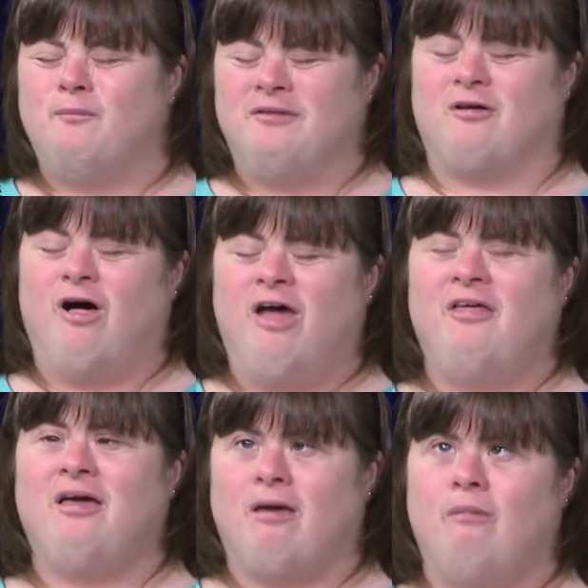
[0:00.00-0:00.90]
all
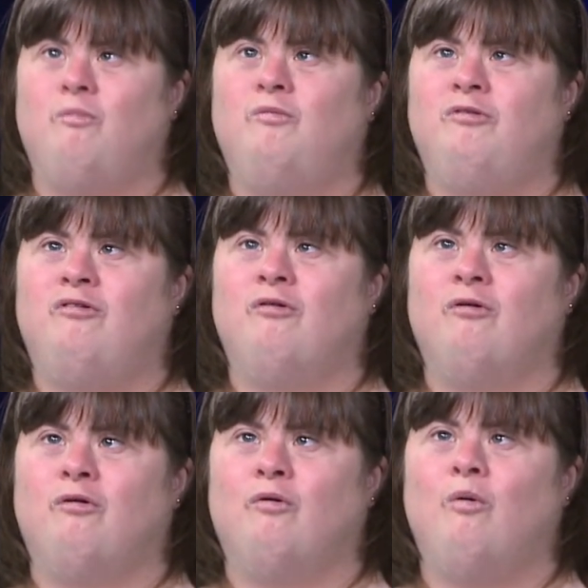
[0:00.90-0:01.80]
that comes
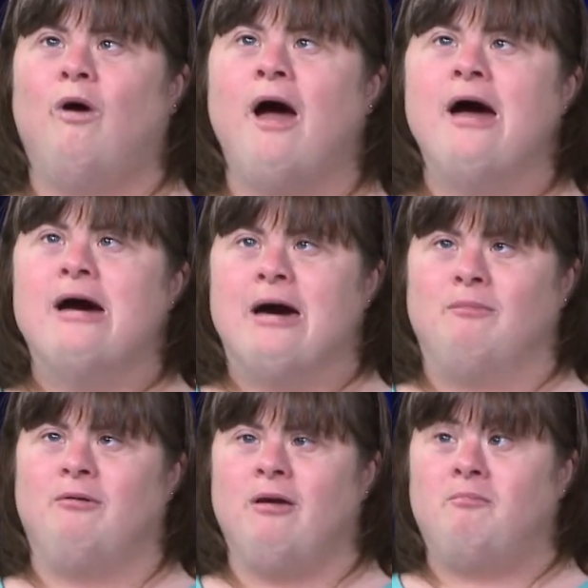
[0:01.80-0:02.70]
to a
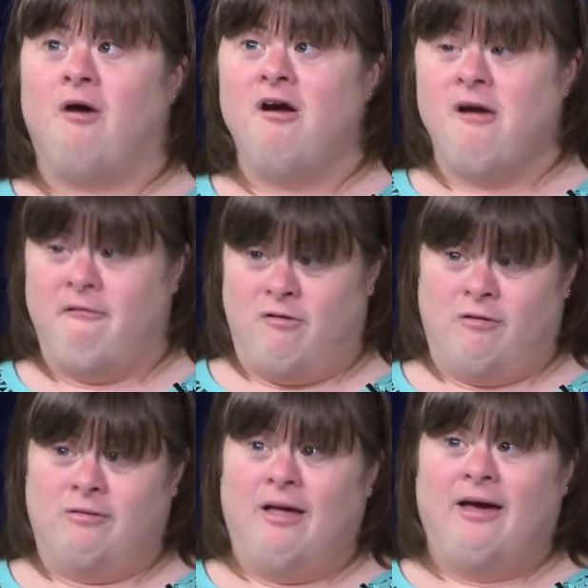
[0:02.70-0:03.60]
big part of your
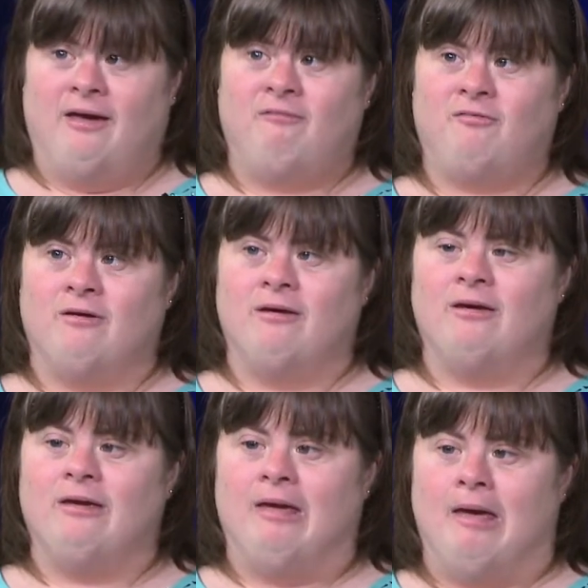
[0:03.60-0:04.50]
life
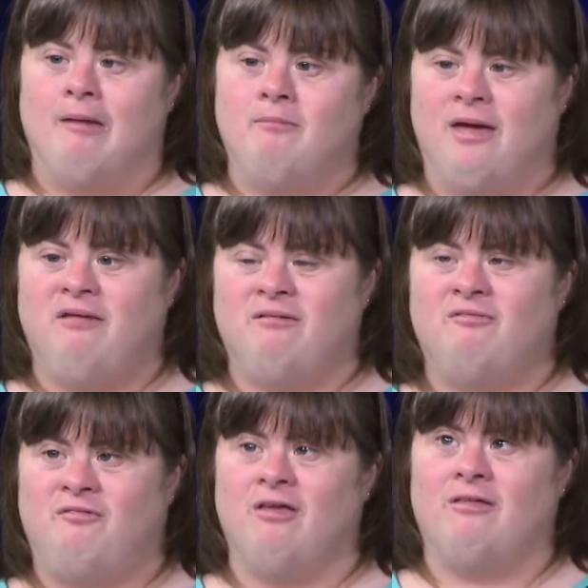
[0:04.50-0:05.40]
and makes you
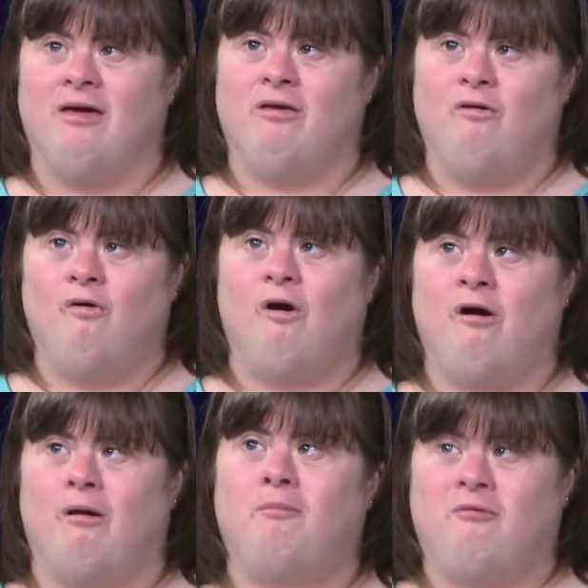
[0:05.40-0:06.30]
feel like you
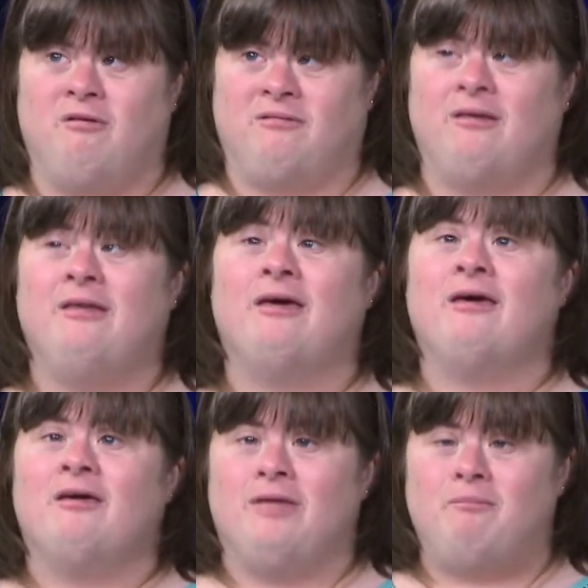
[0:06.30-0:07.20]
are a person
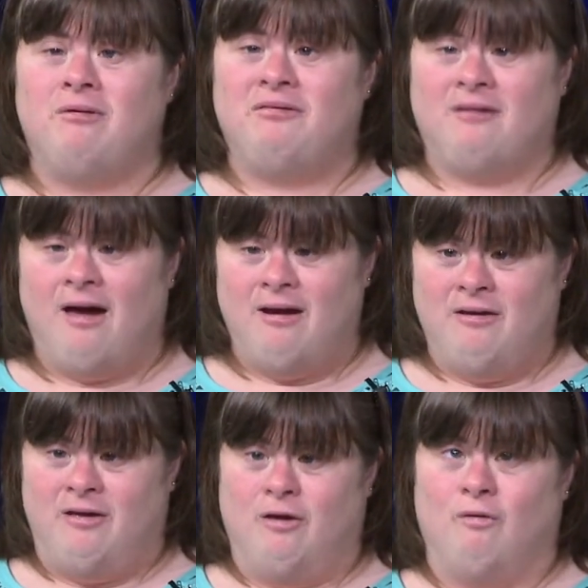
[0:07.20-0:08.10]
deep inside
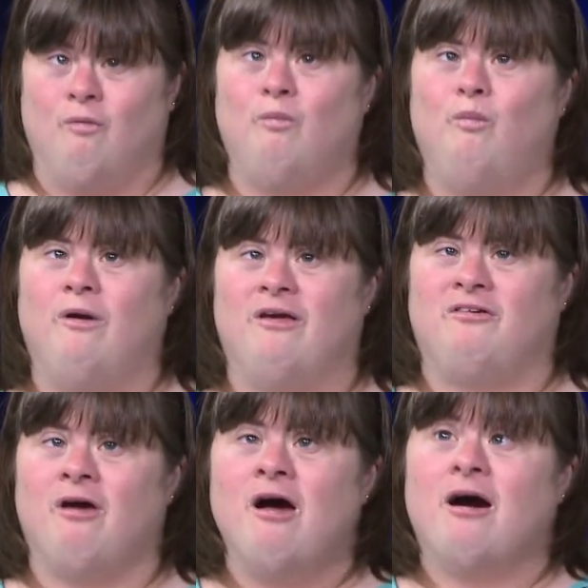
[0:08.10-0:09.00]
of you, which
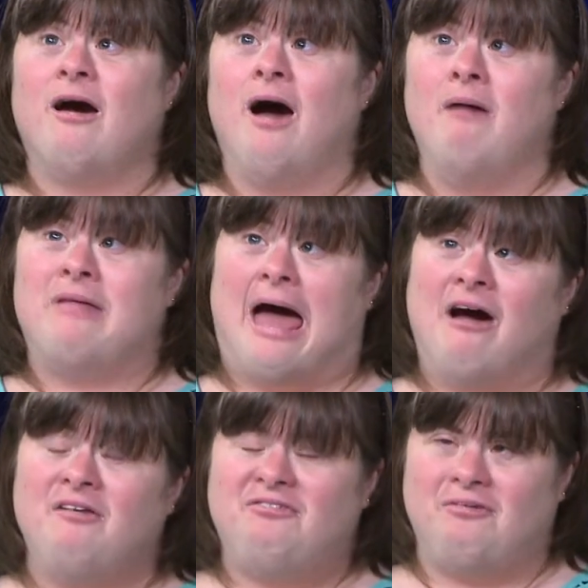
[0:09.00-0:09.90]
comes
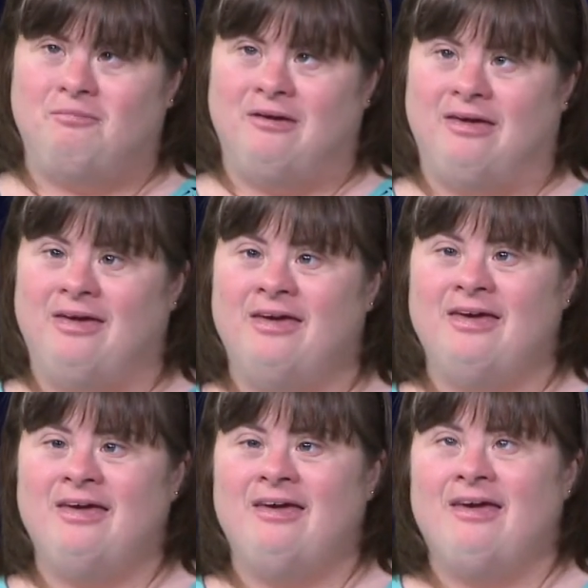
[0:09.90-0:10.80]
out to be
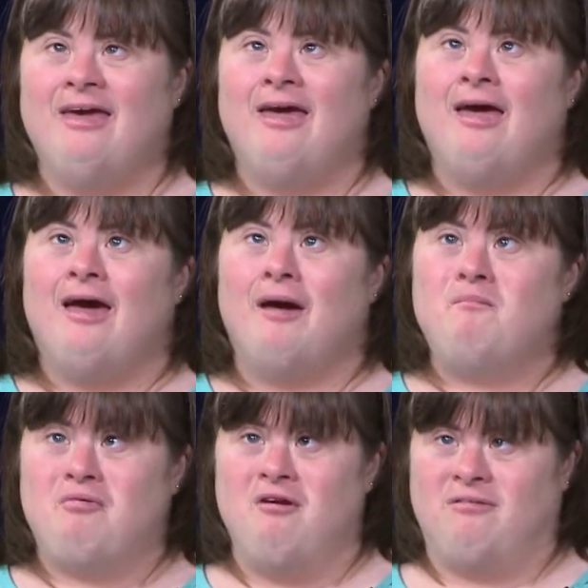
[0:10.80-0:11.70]
a
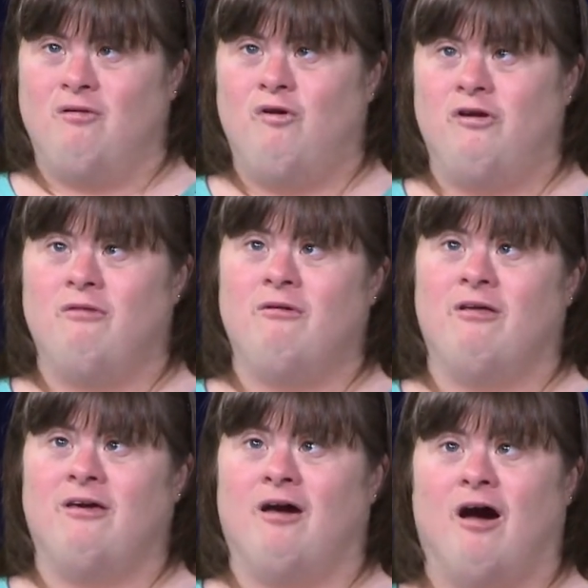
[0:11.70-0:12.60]
person who you
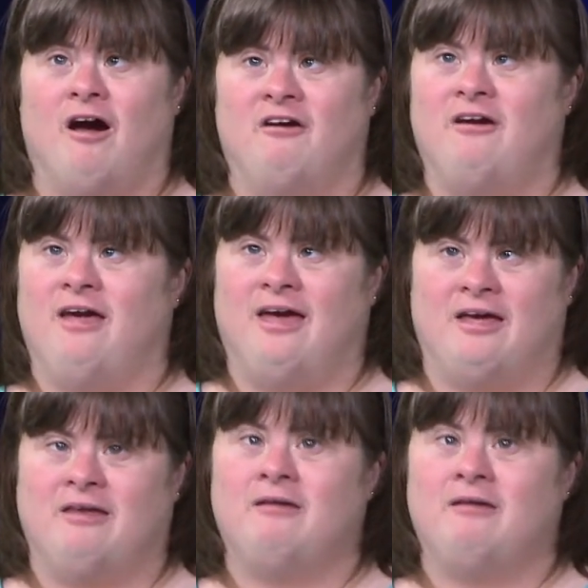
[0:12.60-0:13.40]
really are, and